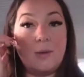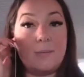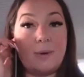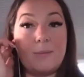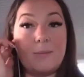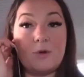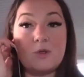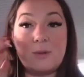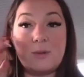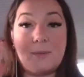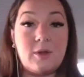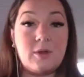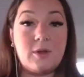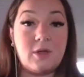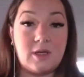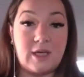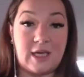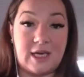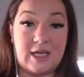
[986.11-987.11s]
But most
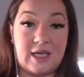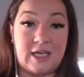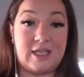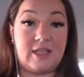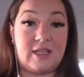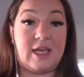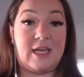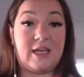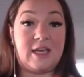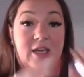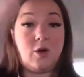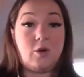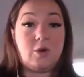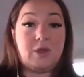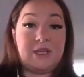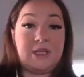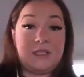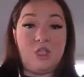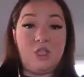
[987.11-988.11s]
people look at it like,
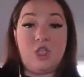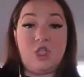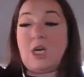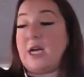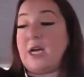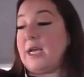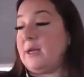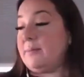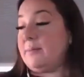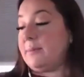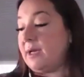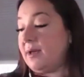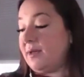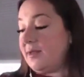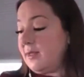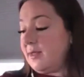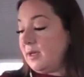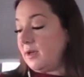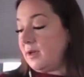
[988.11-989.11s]
oh, this giant
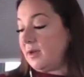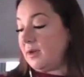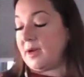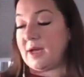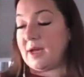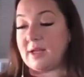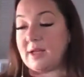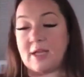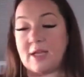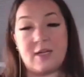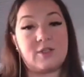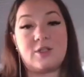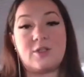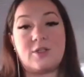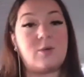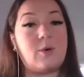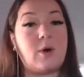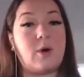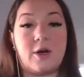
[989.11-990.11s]
big thing, and then it's
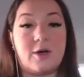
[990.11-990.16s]
too